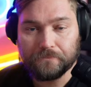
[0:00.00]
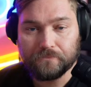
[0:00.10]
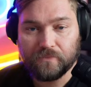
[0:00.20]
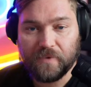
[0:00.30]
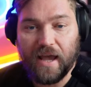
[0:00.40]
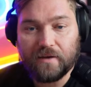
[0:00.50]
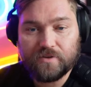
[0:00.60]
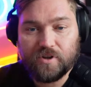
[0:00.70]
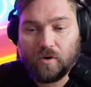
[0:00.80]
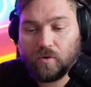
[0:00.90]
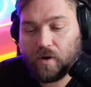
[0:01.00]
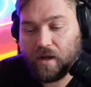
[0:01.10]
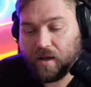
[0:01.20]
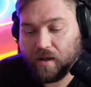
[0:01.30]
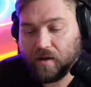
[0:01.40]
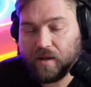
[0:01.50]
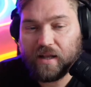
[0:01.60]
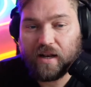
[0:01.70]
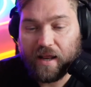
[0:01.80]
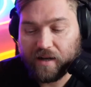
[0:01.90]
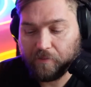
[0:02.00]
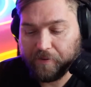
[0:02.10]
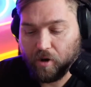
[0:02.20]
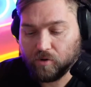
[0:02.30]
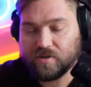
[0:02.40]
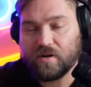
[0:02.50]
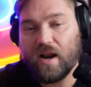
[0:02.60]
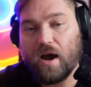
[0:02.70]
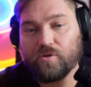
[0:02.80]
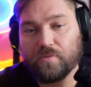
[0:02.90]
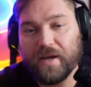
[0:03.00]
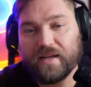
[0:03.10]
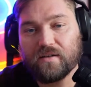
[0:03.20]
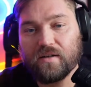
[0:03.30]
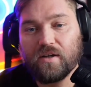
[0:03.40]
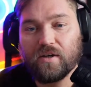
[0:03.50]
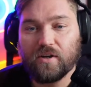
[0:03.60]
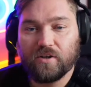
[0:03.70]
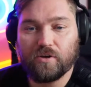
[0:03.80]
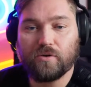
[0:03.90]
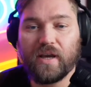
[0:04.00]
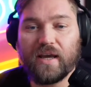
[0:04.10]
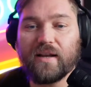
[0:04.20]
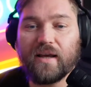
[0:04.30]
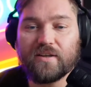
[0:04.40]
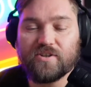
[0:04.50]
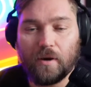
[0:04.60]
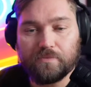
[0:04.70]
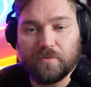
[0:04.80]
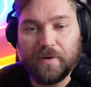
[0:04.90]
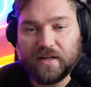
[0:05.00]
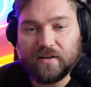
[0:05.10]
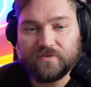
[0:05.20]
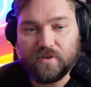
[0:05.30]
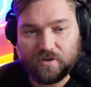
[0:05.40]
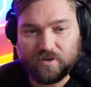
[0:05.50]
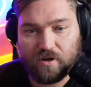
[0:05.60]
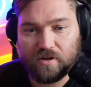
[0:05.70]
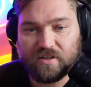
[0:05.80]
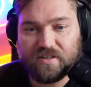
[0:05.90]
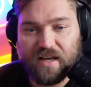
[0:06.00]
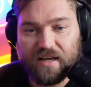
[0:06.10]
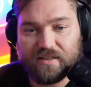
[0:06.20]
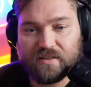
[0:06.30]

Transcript: Yeah, so it'll be hosted on our domain. You'll get a subdomain of .toddle.site.